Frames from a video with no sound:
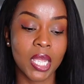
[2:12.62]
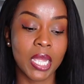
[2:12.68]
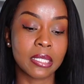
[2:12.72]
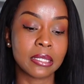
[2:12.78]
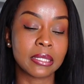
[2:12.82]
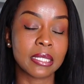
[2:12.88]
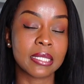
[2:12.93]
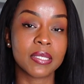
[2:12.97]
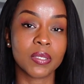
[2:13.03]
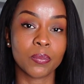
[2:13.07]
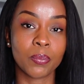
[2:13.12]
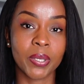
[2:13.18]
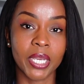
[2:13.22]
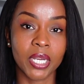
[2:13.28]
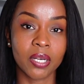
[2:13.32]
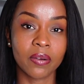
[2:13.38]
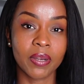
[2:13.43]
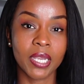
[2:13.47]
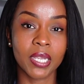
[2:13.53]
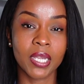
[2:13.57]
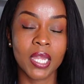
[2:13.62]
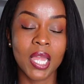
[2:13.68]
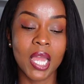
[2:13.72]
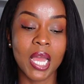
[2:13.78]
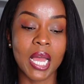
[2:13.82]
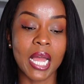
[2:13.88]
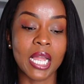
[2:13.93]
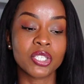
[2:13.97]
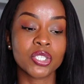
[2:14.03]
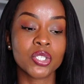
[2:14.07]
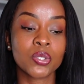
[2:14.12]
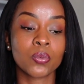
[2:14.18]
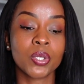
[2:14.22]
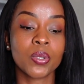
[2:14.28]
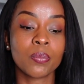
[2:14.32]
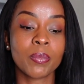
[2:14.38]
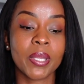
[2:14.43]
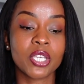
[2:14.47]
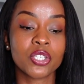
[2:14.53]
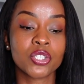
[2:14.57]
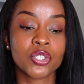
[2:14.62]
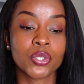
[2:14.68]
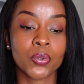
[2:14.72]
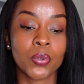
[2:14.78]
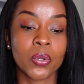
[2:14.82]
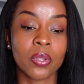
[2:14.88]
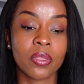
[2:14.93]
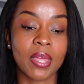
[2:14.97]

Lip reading: and disappearing? I just want to make sure